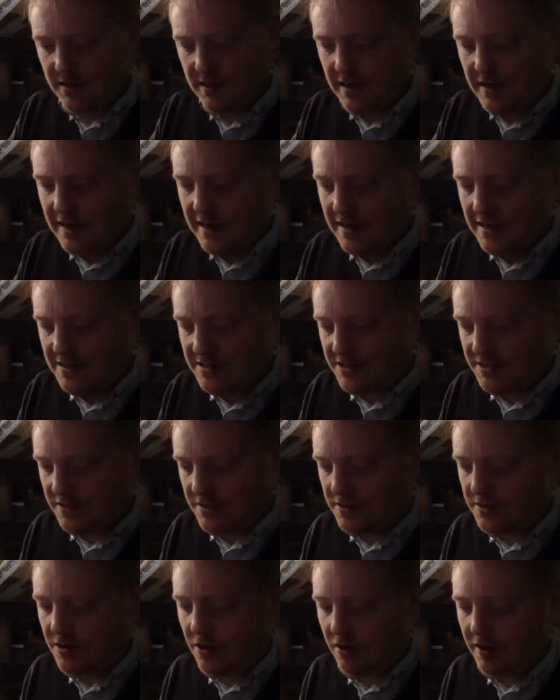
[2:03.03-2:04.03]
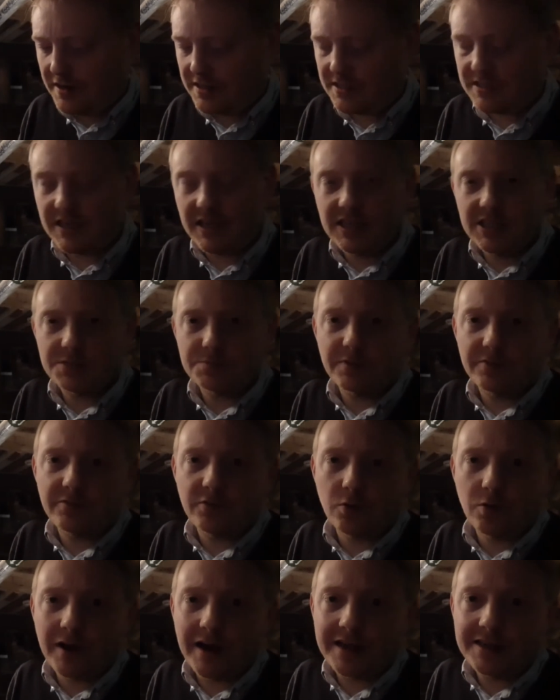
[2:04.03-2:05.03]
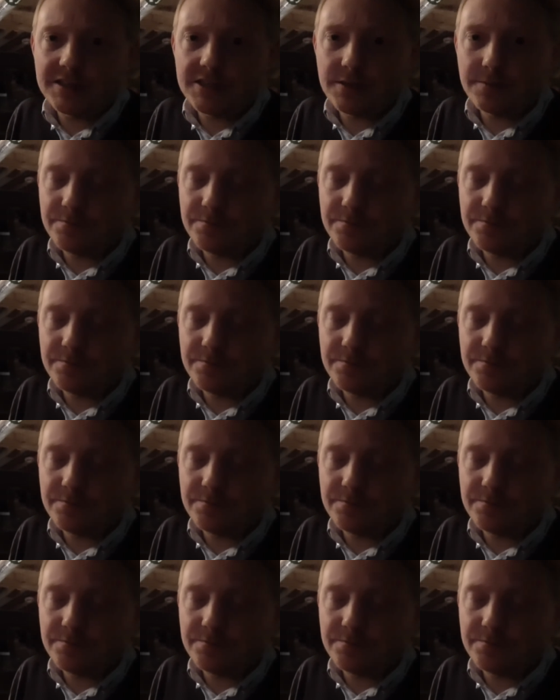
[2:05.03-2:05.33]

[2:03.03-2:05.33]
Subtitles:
as nice as beforehand.